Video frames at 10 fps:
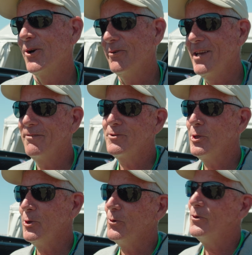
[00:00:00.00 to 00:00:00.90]
So we have
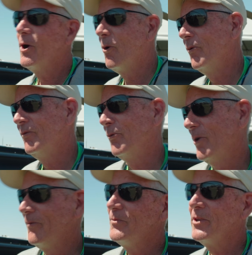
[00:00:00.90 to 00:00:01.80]
two,
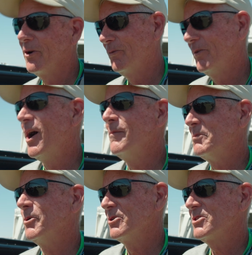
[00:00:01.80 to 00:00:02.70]

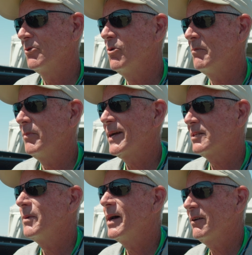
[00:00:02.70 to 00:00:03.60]
Hummingbirds that won
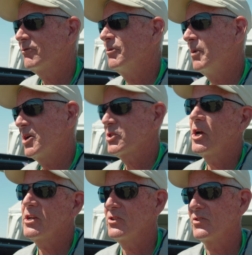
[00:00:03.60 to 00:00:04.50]
back-to-back from
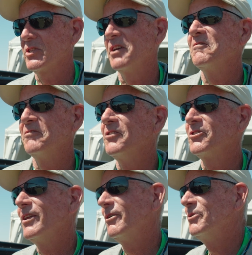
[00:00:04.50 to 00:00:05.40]
Oshkosh and Sun and Fun,
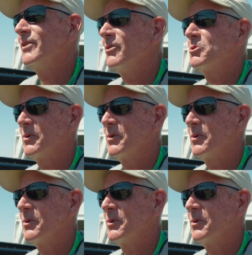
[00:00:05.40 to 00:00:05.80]
so that was